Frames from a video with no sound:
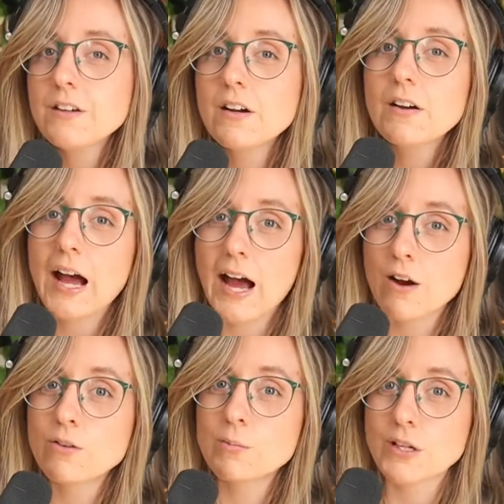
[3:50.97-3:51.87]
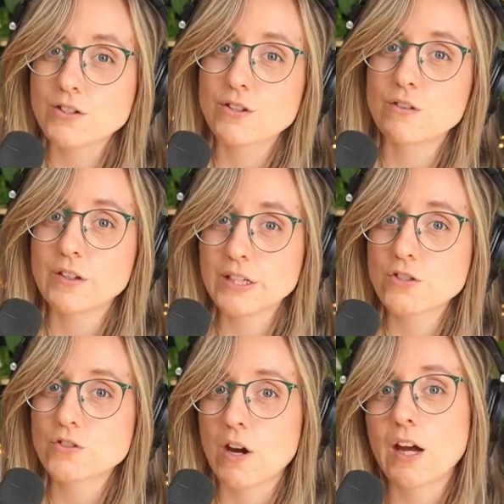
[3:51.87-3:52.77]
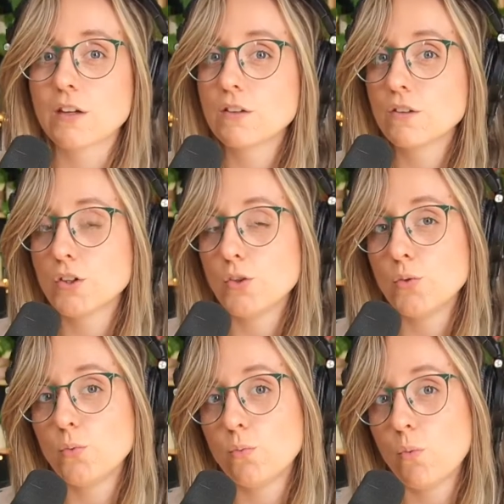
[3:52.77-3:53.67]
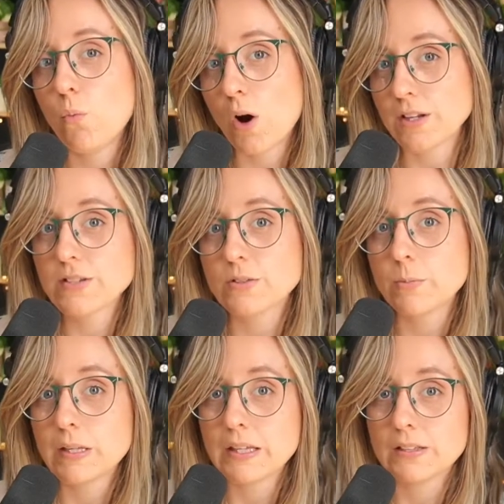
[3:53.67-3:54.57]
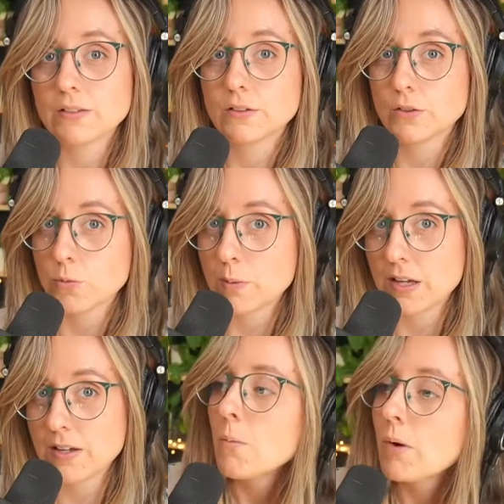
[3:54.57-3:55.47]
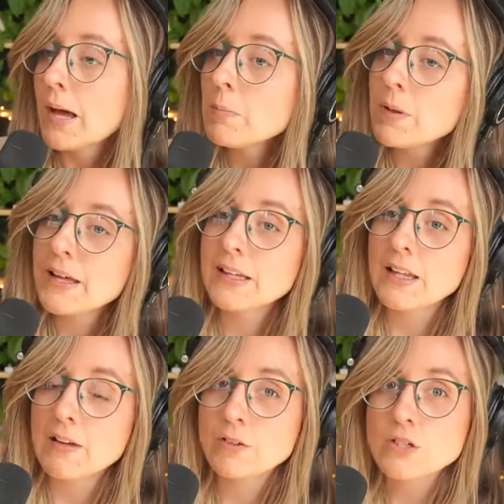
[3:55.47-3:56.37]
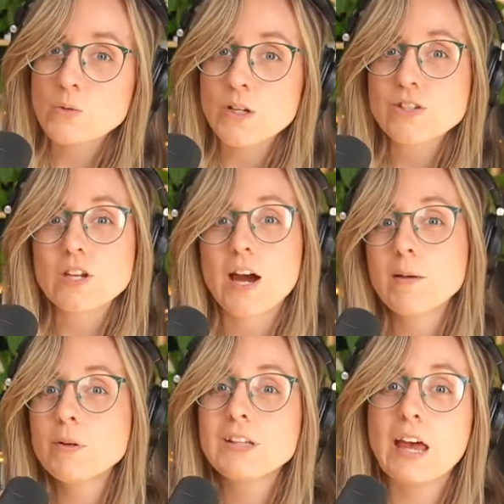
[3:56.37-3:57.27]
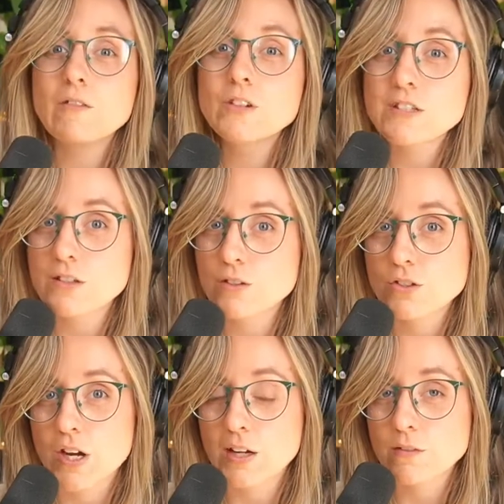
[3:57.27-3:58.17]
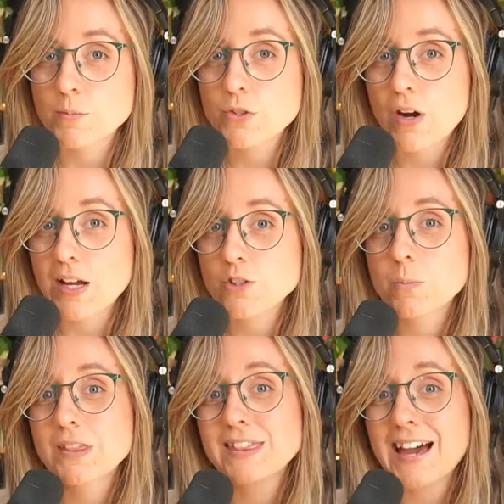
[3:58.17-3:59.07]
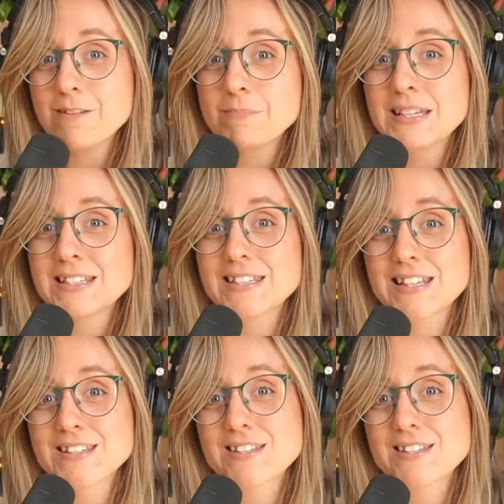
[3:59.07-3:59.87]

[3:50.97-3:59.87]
out how much of each track you want to be looping. When I'm playing live on Twitch, I build every single track from scratch, but that means that